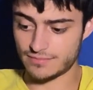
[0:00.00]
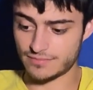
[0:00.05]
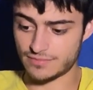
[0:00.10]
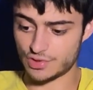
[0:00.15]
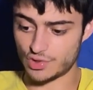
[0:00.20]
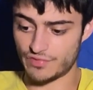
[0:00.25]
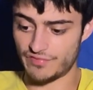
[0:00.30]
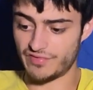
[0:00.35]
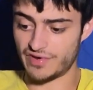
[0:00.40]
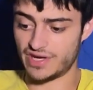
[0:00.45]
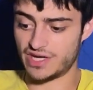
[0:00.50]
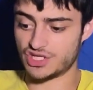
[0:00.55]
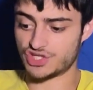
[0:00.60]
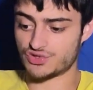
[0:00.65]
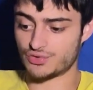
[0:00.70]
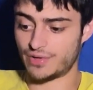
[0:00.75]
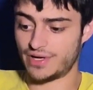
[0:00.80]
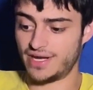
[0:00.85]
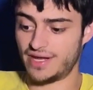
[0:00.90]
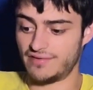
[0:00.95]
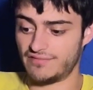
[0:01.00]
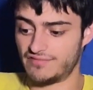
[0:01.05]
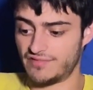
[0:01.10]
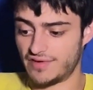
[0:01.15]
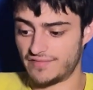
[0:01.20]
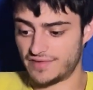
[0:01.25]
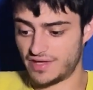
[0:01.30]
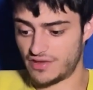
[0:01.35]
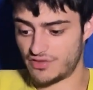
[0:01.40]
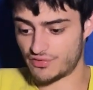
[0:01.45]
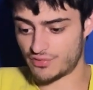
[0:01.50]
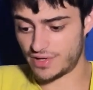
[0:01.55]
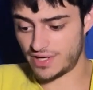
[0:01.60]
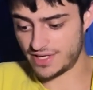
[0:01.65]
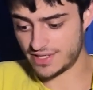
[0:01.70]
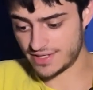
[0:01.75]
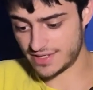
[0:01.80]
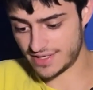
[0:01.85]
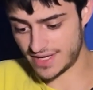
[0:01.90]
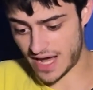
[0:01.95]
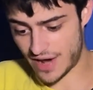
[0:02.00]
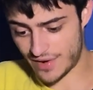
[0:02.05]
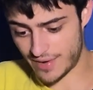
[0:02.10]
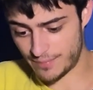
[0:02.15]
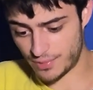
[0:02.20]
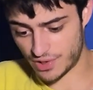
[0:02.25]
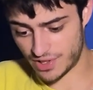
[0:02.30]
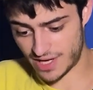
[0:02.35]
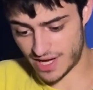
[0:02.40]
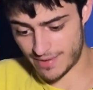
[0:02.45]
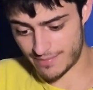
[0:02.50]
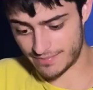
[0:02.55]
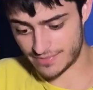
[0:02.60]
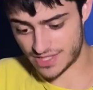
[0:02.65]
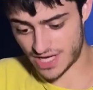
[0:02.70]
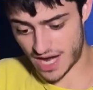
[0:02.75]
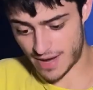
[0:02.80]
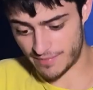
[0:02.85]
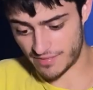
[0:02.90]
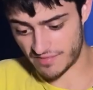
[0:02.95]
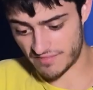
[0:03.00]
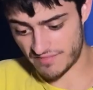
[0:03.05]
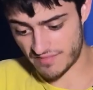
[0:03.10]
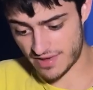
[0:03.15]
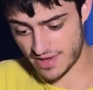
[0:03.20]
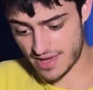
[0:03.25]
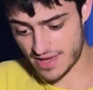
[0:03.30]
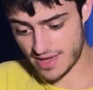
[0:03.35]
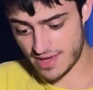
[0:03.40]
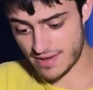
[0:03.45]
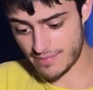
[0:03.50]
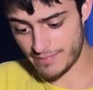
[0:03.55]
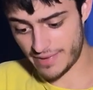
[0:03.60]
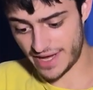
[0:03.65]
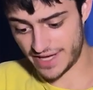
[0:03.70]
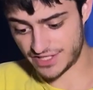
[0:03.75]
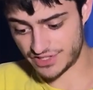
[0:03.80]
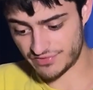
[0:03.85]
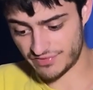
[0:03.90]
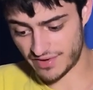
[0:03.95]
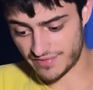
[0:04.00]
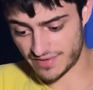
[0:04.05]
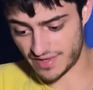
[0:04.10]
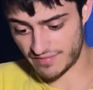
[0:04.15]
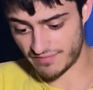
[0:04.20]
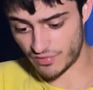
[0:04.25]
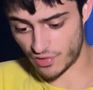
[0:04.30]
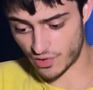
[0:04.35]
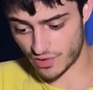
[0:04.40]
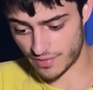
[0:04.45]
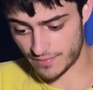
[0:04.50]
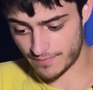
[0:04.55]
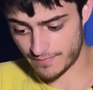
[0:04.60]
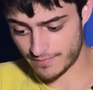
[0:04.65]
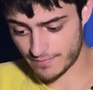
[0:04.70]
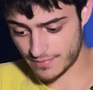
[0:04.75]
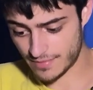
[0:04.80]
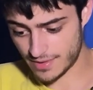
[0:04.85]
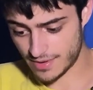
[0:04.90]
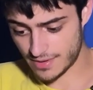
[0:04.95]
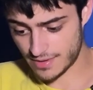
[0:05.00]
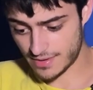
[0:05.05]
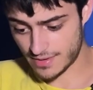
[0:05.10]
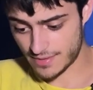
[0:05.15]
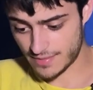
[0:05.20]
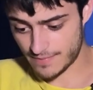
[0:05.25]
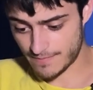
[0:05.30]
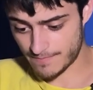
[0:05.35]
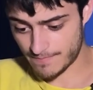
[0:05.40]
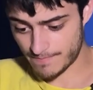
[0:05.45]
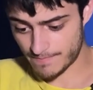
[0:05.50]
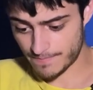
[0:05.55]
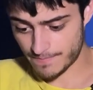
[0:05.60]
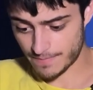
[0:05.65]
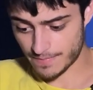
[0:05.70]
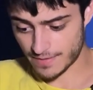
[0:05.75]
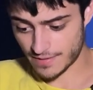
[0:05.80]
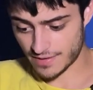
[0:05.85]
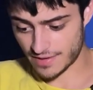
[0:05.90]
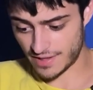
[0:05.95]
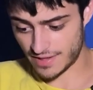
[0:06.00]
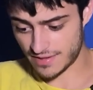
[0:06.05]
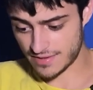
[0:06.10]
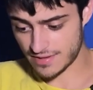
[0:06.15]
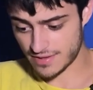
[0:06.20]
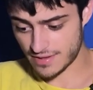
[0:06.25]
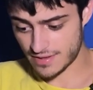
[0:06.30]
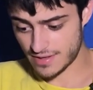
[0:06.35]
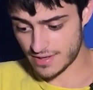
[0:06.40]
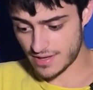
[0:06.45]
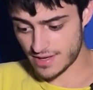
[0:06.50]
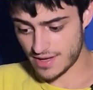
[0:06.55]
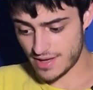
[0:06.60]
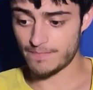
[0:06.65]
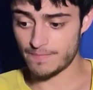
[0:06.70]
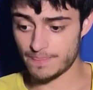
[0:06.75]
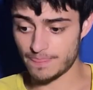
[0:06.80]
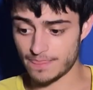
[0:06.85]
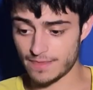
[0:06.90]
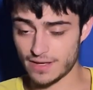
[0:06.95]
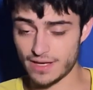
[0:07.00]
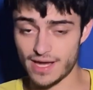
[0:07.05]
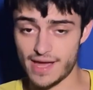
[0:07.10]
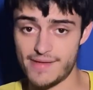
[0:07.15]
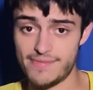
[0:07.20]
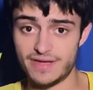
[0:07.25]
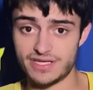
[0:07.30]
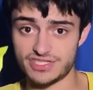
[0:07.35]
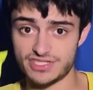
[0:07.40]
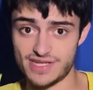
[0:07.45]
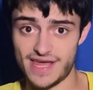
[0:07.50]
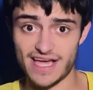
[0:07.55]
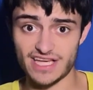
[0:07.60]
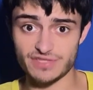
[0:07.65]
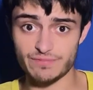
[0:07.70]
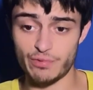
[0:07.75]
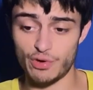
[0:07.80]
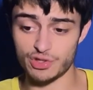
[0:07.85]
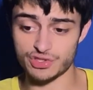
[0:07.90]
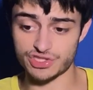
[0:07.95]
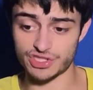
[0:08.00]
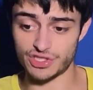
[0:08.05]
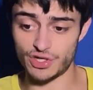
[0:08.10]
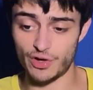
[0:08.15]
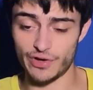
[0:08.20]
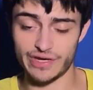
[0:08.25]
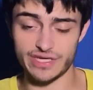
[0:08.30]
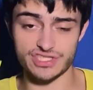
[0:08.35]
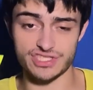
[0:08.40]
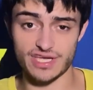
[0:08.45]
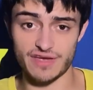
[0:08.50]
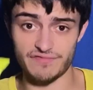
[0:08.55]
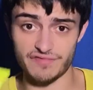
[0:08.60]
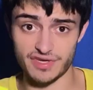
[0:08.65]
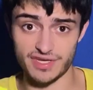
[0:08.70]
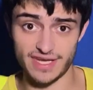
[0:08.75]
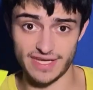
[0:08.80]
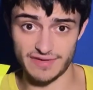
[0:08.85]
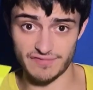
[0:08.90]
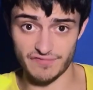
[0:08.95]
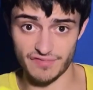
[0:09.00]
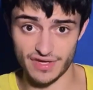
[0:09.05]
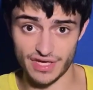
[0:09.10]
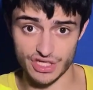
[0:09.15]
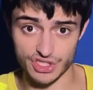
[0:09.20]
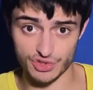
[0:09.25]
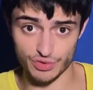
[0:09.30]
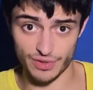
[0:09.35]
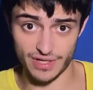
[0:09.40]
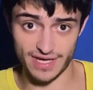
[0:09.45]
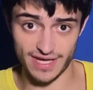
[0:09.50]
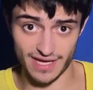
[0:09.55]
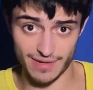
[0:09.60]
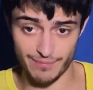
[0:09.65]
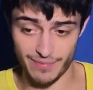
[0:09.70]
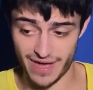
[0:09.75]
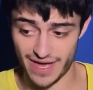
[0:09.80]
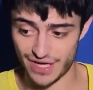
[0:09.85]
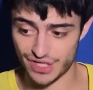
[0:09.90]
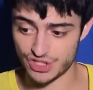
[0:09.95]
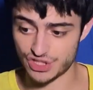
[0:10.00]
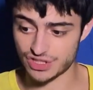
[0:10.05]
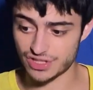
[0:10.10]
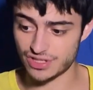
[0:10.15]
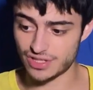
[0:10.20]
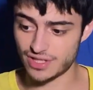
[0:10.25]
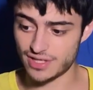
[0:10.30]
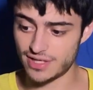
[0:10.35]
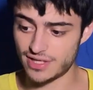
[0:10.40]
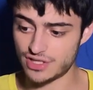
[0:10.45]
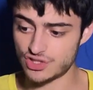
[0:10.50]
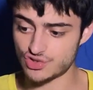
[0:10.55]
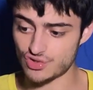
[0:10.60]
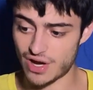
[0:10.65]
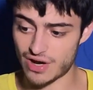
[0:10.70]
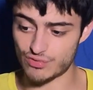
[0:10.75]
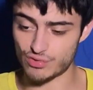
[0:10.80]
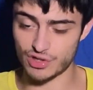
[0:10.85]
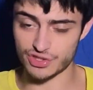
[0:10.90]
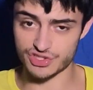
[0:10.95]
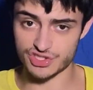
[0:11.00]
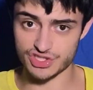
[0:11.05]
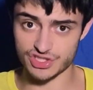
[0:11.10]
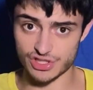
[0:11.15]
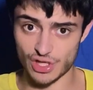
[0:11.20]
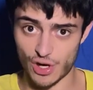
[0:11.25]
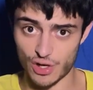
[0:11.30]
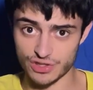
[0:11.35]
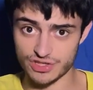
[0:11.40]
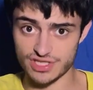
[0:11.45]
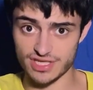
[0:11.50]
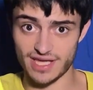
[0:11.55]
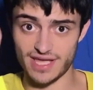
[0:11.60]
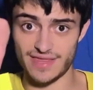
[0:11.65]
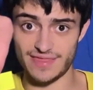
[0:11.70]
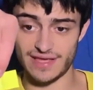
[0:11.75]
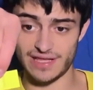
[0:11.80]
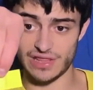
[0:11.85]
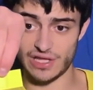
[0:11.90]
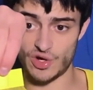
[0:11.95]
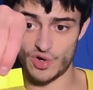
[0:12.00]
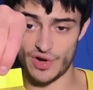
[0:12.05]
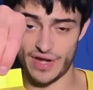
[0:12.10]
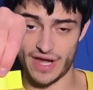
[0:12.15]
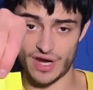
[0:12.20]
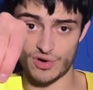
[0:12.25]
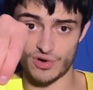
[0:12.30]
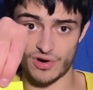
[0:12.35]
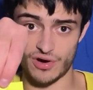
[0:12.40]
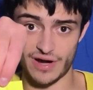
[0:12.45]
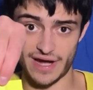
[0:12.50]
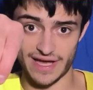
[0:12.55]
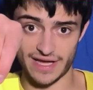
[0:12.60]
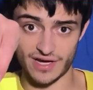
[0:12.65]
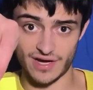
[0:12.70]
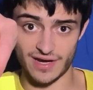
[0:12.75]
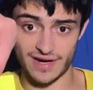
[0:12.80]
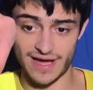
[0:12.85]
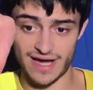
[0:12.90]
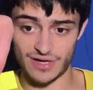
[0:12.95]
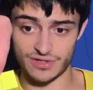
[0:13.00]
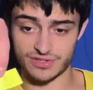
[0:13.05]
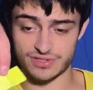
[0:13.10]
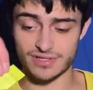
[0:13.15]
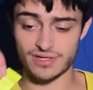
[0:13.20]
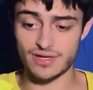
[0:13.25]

So finished reading 53. Now I put it on top of page 54. Okay. And this next post-it note is if you didn't finish reading a page. So I wrote start in the little arrow I cut out.